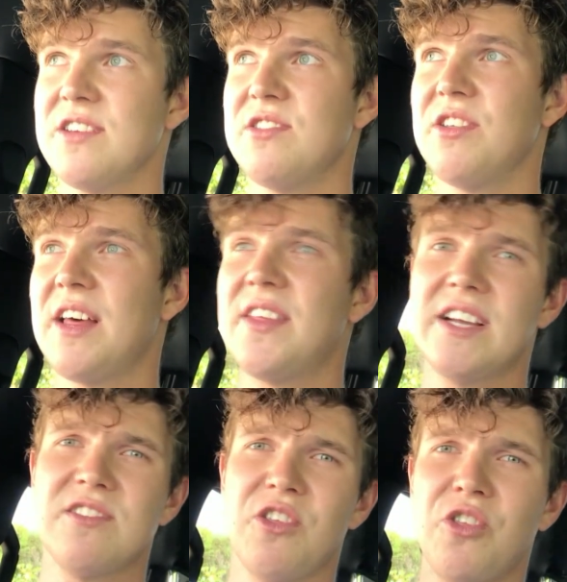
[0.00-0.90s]
is that I think
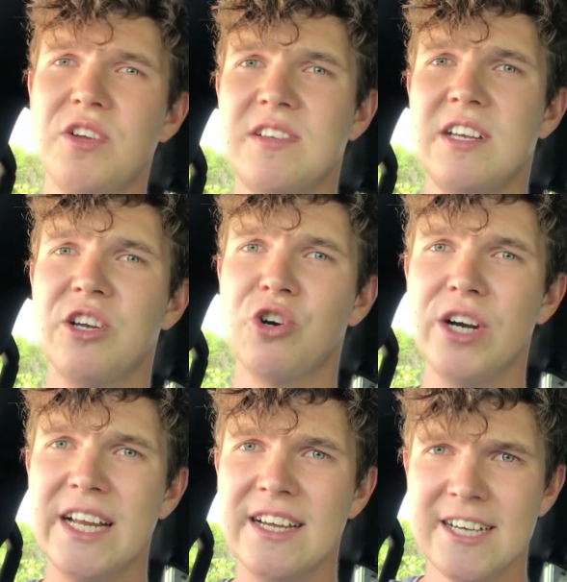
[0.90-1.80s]
it's a
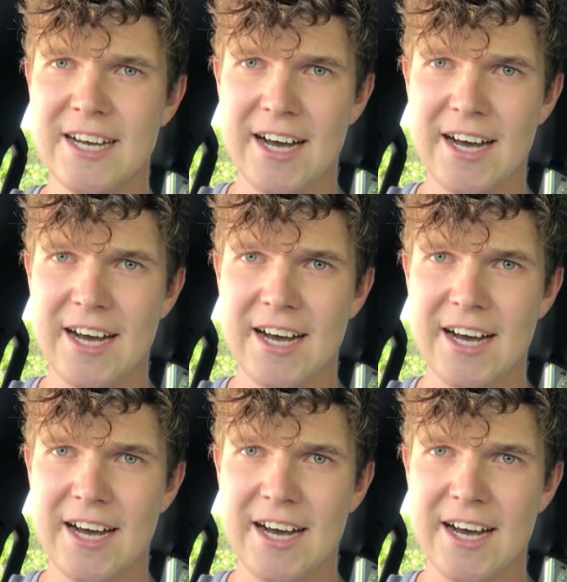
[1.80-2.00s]
30-degree